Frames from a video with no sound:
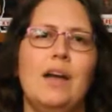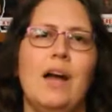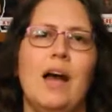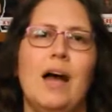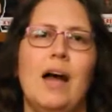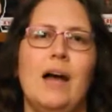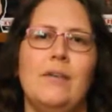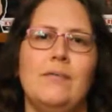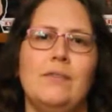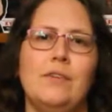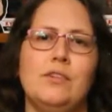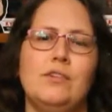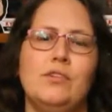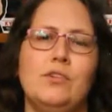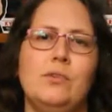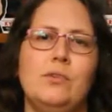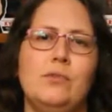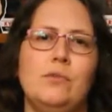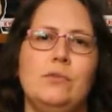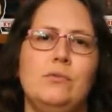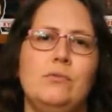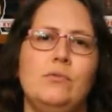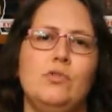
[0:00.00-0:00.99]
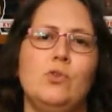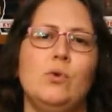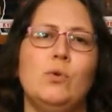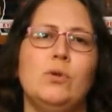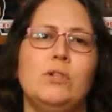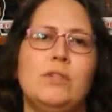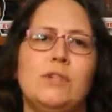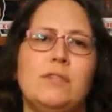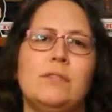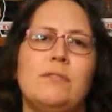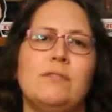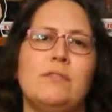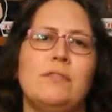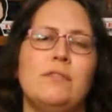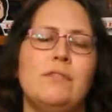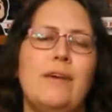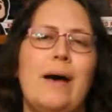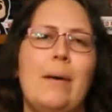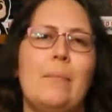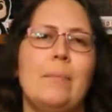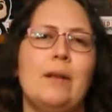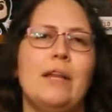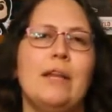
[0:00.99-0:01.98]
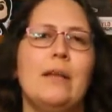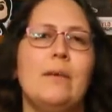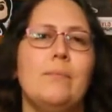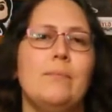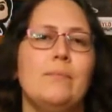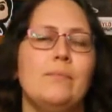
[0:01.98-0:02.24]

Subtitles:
The two daughters of the family